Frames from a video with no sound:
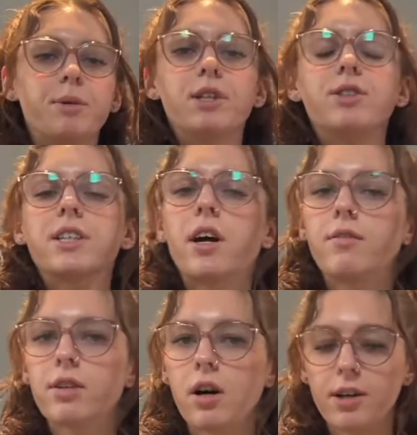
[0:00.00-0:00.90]
using
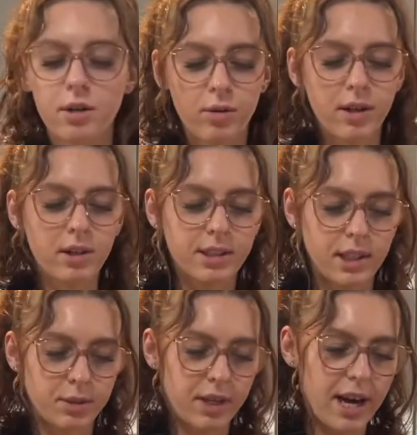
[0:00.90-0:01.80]
avocado oil because
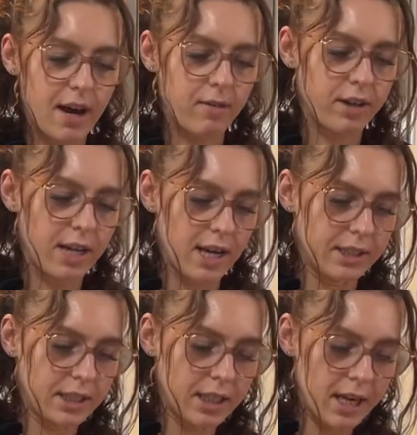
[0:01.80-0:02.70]
that's what I have on
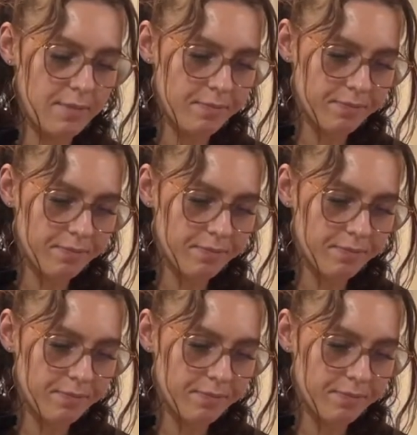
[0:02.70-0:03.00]
hand today.